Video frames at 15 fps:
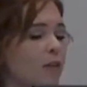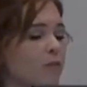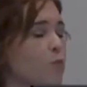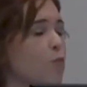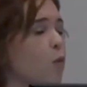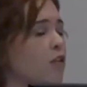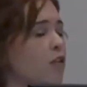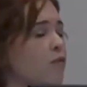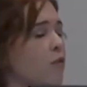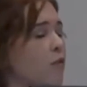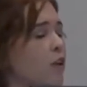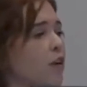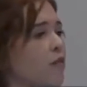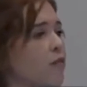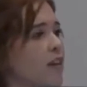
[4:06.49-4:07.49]
There was a wonderful
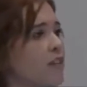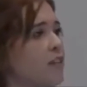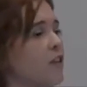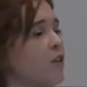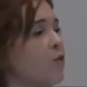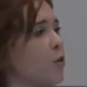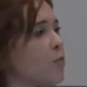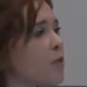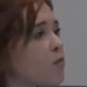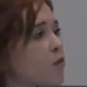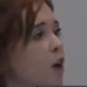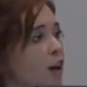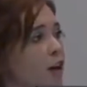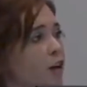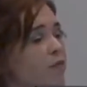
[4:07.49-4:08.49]
university group in
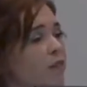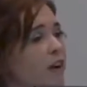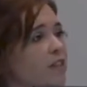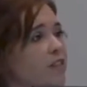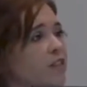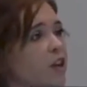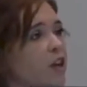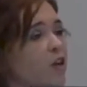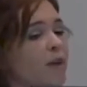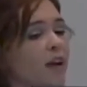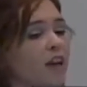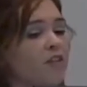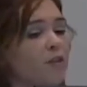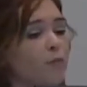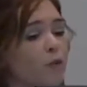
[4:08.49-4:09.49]
Rare University who
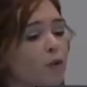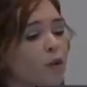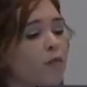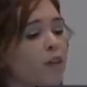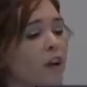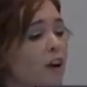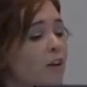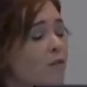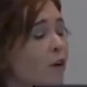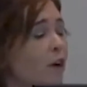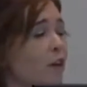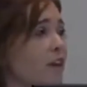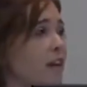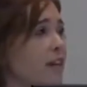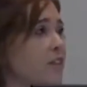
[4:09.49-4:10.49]
managed to prove
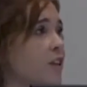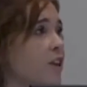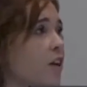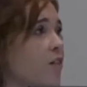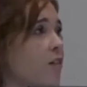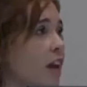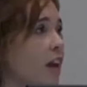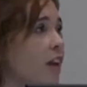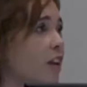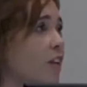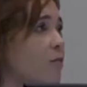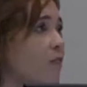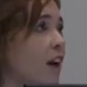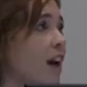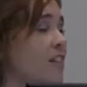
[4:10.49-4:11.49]
5 years ago that it can
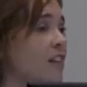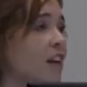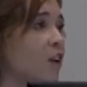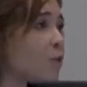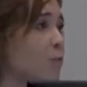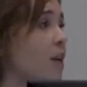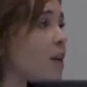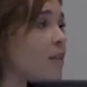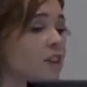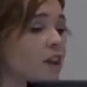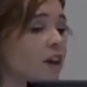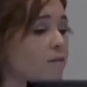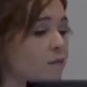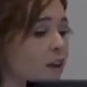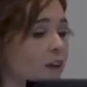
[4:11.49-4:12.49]
infect a
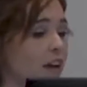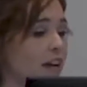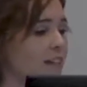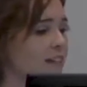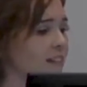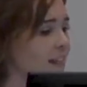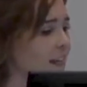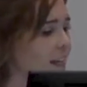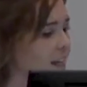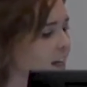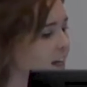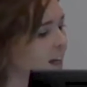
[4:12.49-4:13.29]
computer very easily.